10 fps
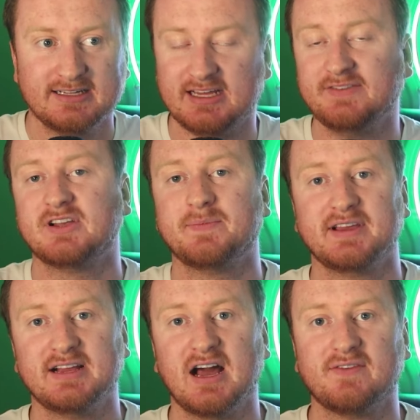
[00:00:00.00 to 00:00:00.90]
if
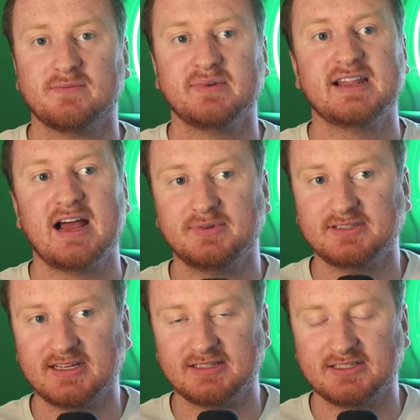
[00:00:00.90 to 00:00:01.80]
something, God forbid,
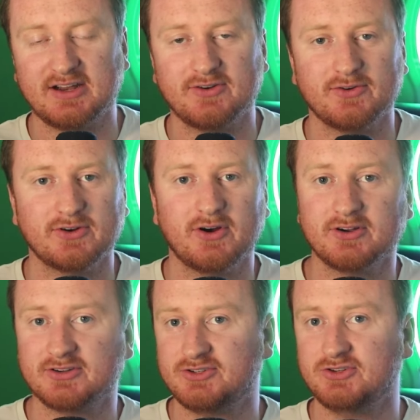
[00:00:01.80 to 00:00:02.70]
happens at center or
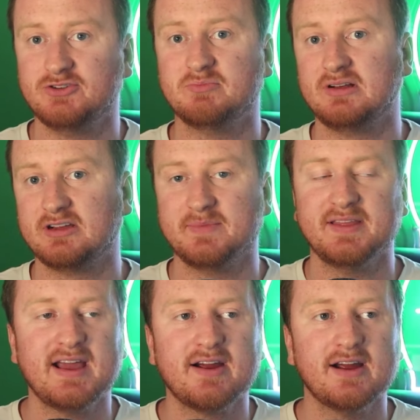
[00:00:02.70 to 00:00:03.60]
guard, should you plug him
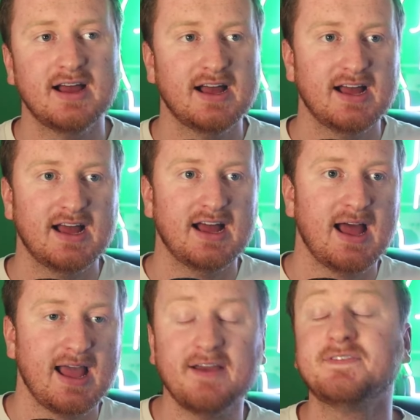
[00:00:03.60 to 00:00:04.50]
in there?
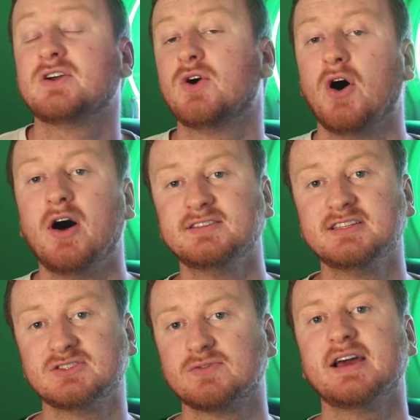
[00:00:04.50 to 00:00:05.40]
If the cost
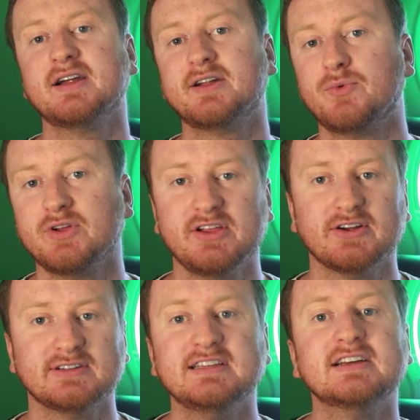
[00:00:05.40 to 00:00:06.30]
is right on a
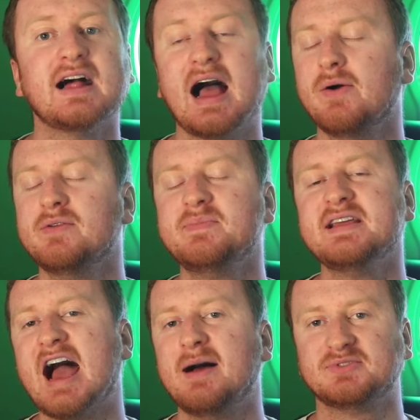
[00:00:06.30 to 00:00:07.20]
one-year deal, I would
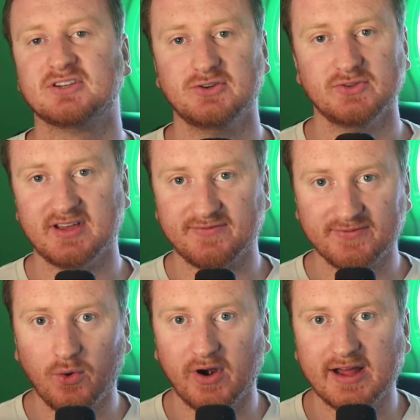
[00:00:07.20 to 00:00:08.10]
be absolutely
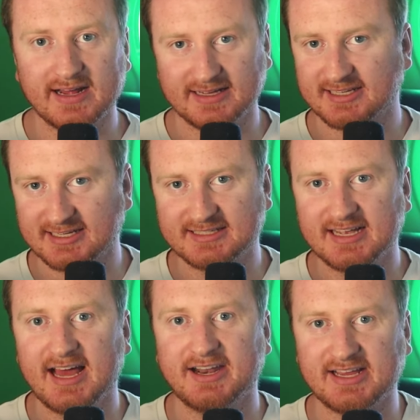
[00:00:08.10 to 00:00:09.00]
for it. As I
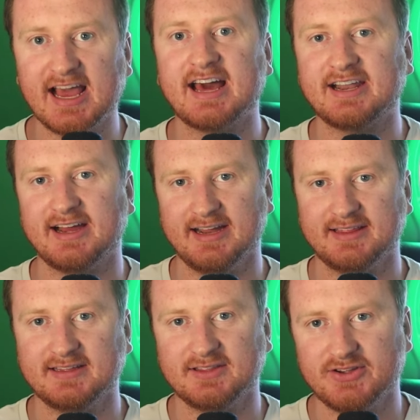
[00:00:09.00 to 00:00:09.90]
said, again, I
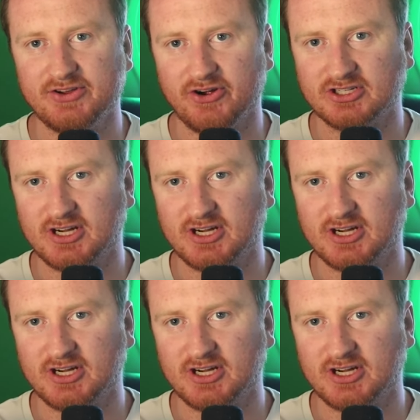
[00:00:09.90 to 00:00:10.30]
think the New York